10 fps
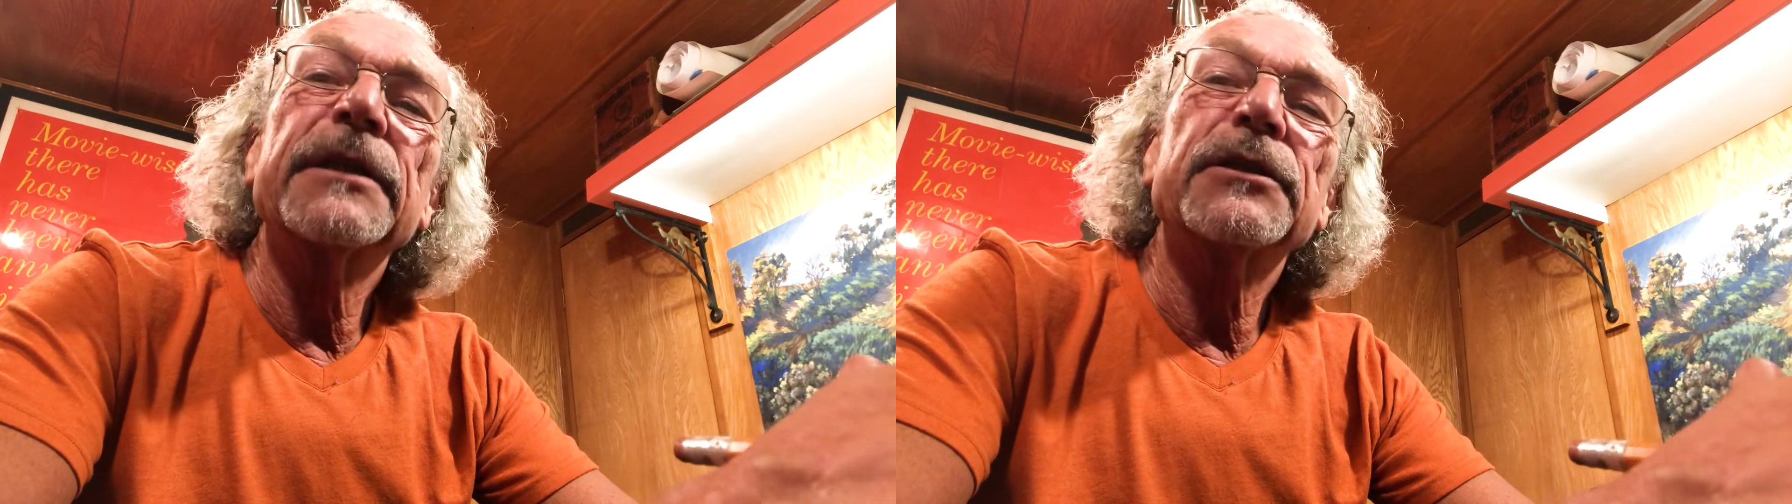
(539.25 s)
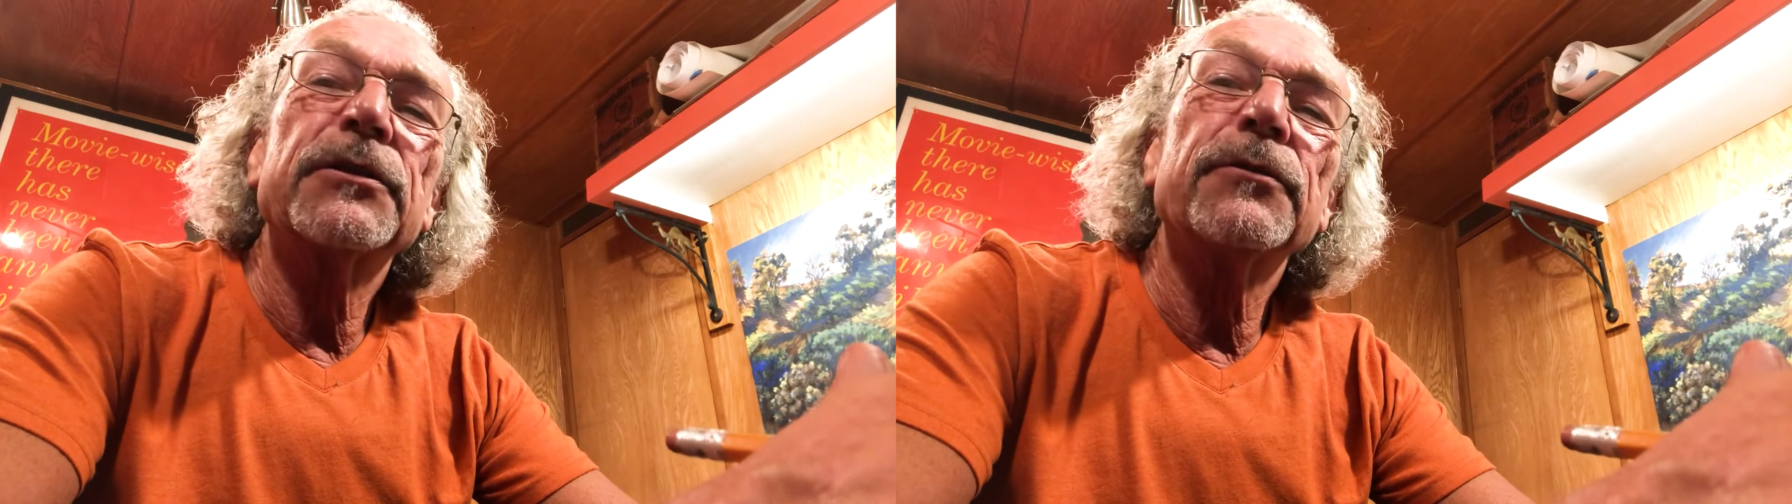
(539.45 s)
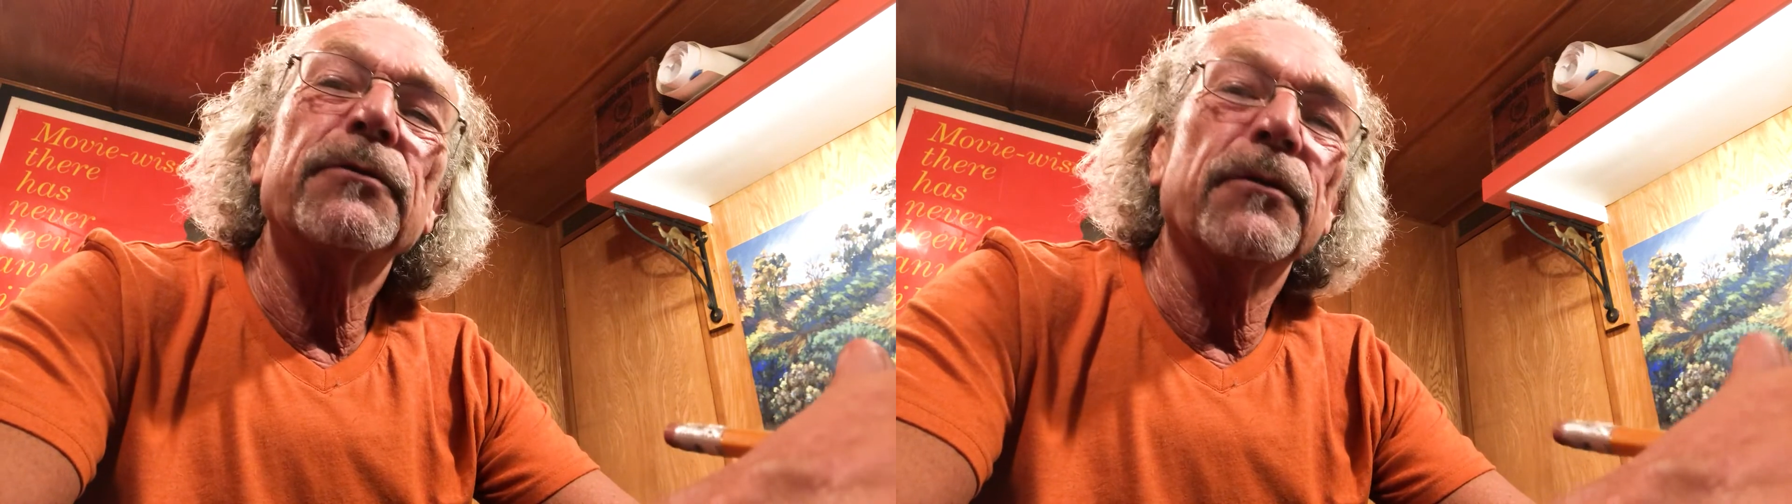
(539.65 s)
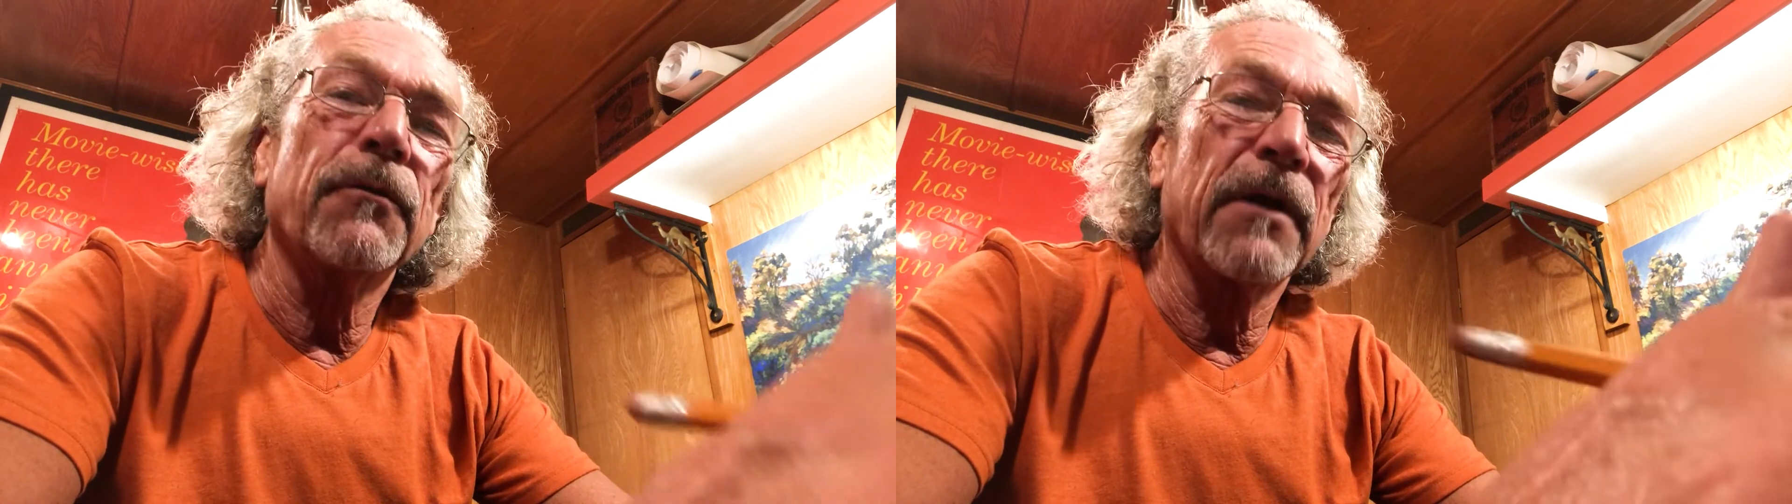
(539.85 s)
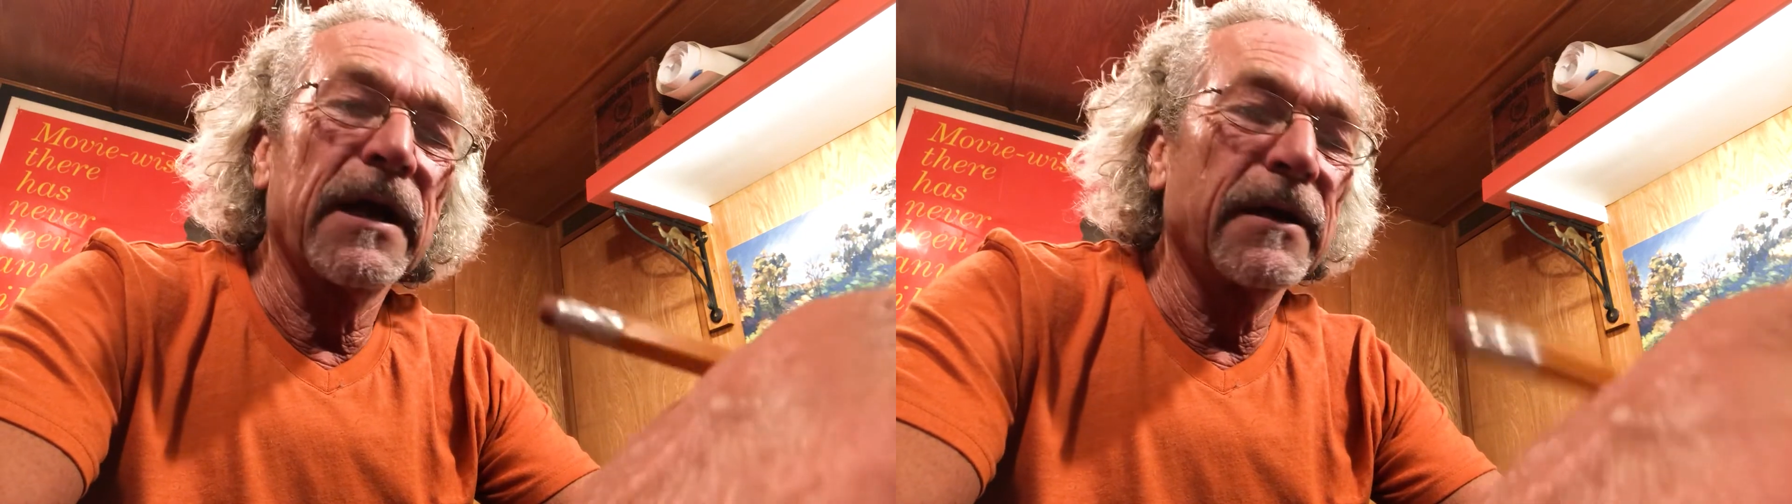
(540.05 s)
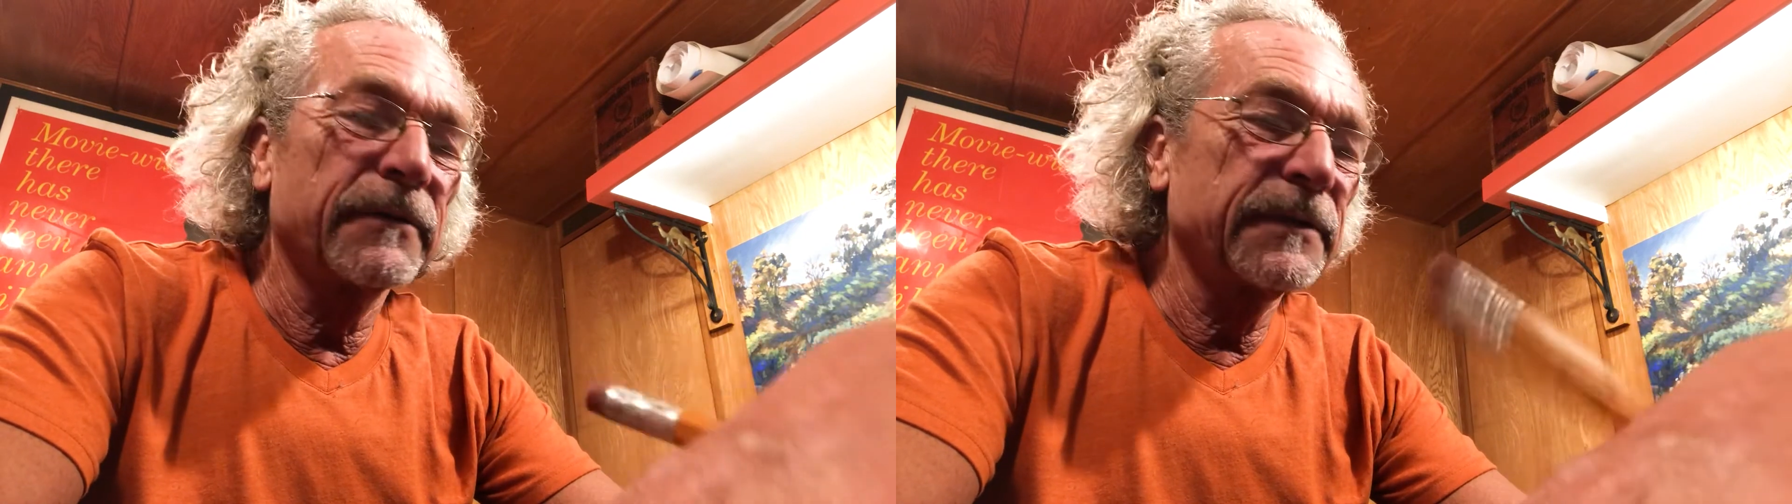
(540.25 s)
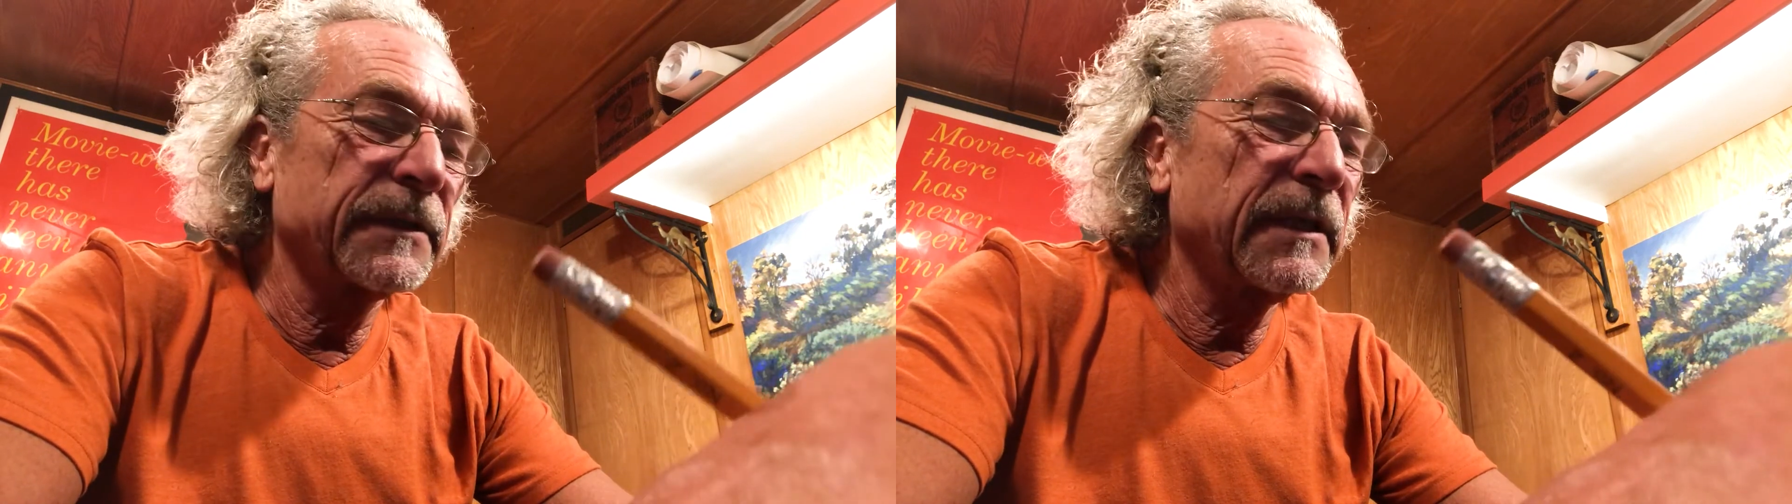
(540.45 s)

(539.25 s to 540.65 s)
to the ground,